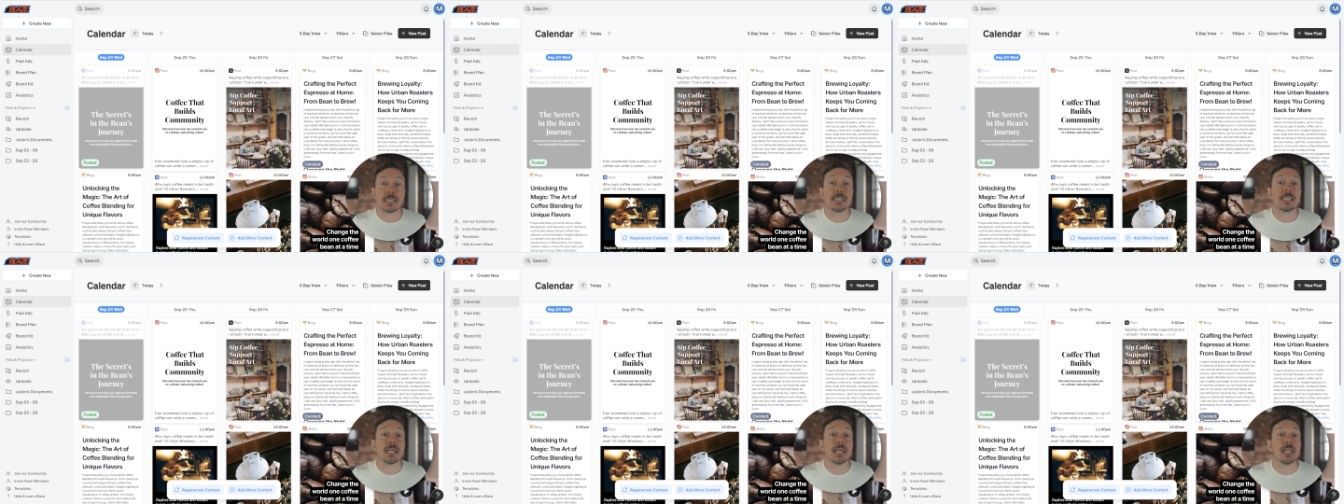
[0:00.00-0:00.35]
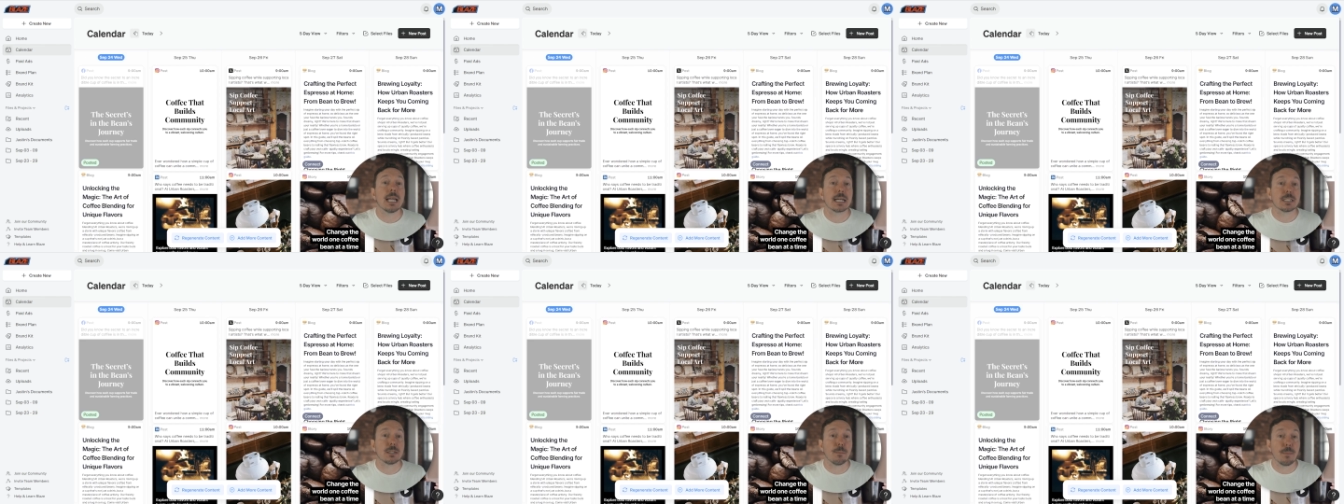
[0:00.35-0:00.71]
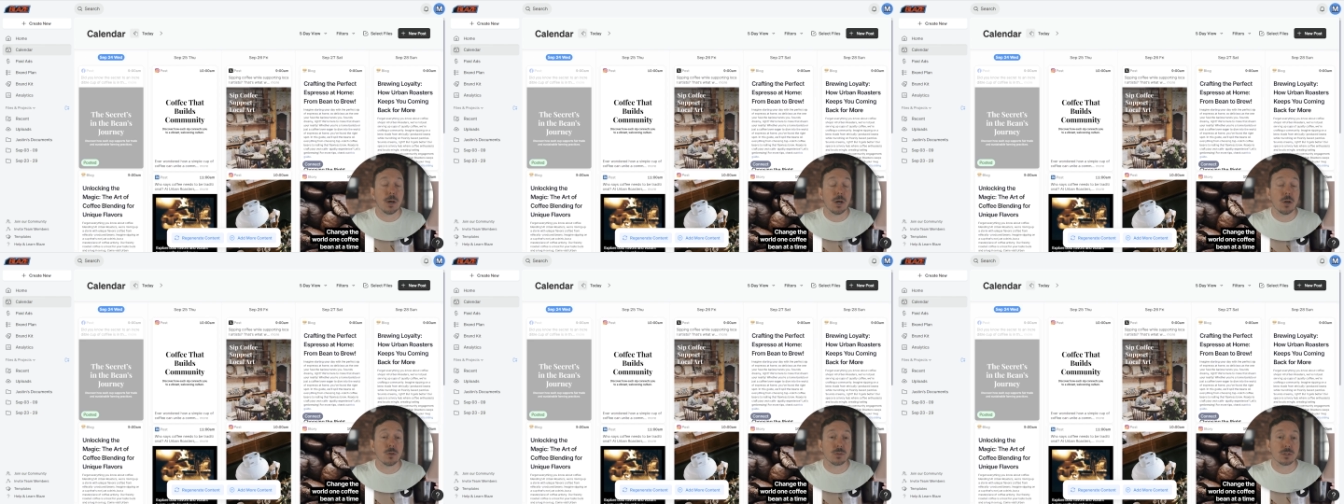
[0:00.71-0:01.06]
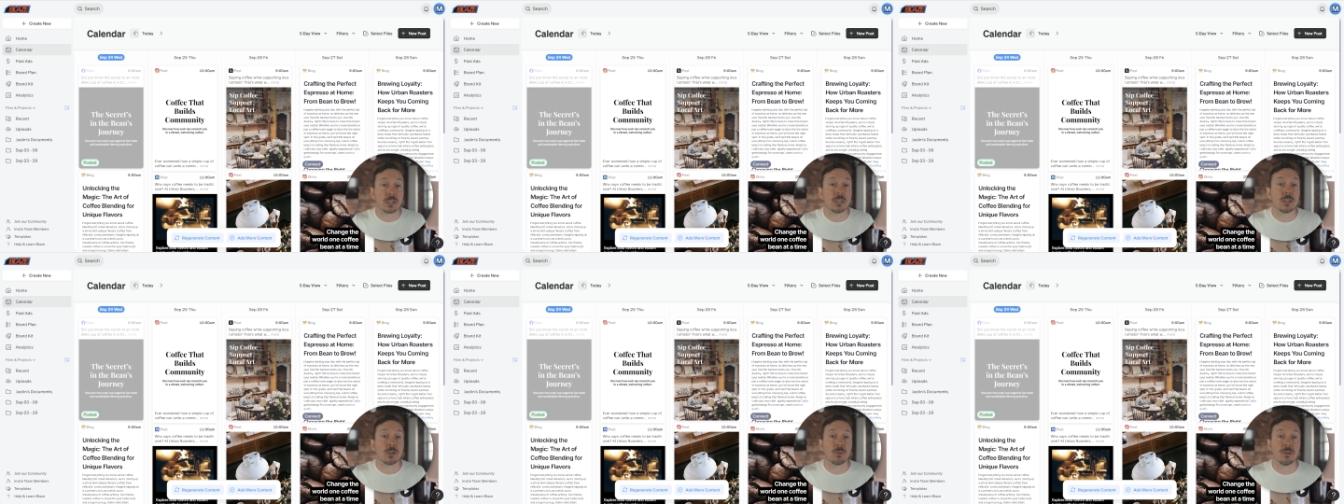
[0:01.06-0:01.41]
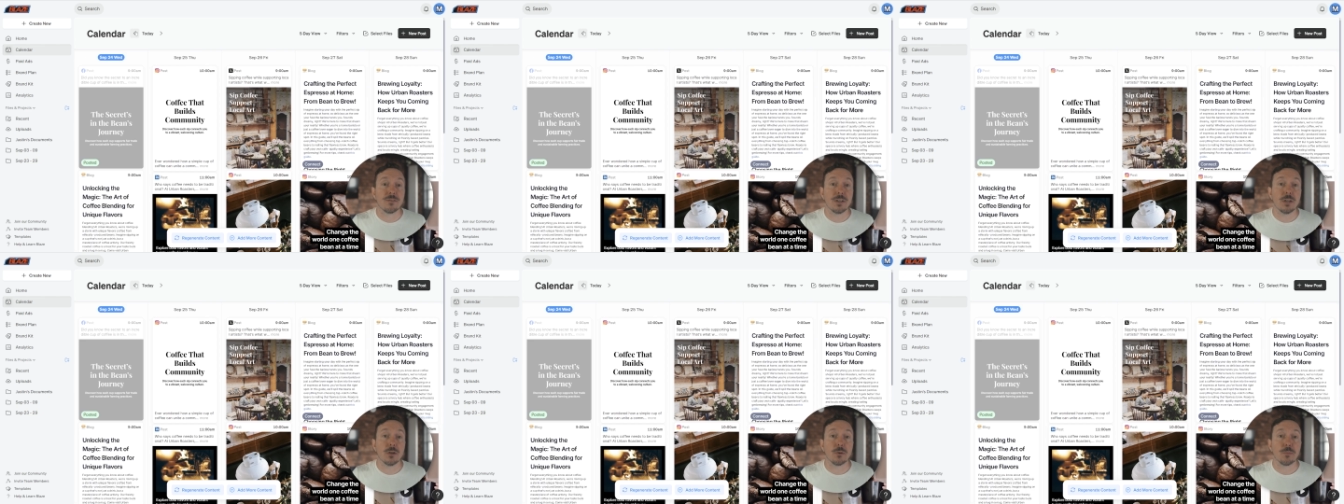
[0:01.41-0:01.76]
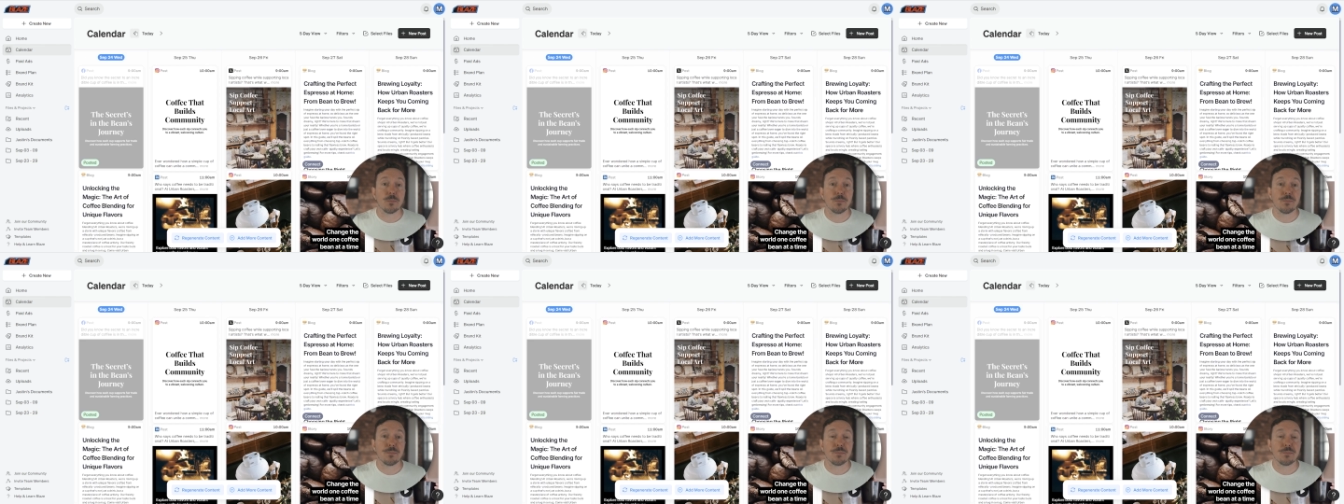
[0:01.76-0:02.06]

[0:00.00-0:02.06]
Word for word: to select a post to review.